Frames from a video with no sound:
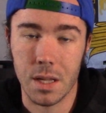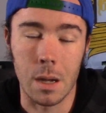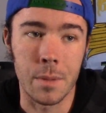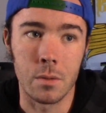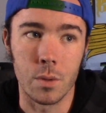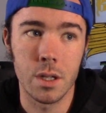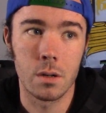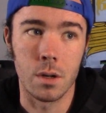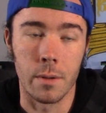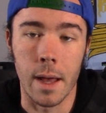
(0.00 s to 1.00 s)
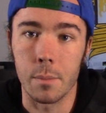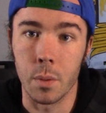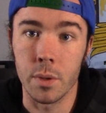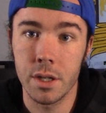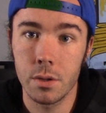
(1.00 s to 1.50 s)
I mean, we don't know that,
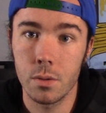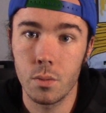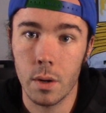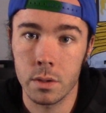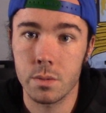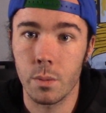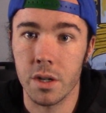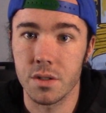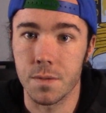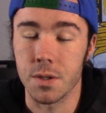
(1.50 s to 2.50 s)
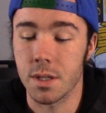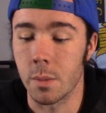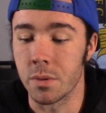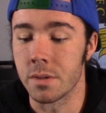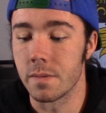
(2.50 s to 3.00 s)
but we do once we watch the first
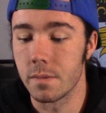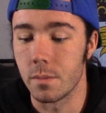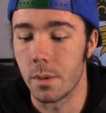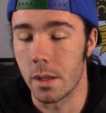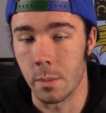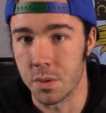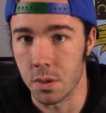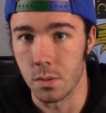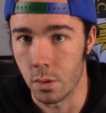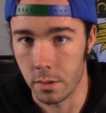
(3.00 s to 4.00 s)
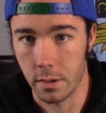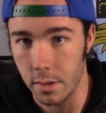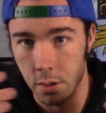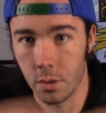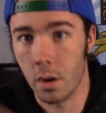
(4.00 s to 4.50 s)
couple of episodes, or
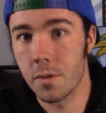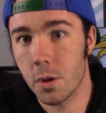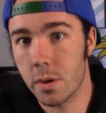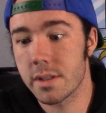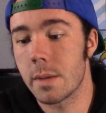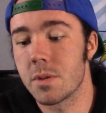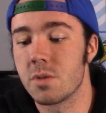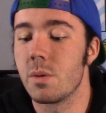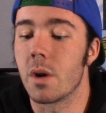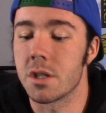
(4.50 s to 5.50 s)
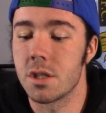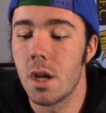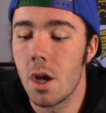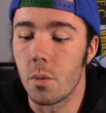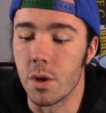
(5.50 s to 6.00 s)
over the course of the episodes we watch,
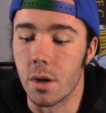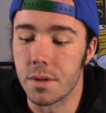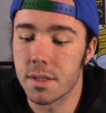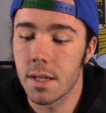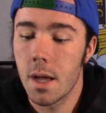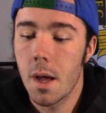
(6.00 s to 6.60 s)
we know this.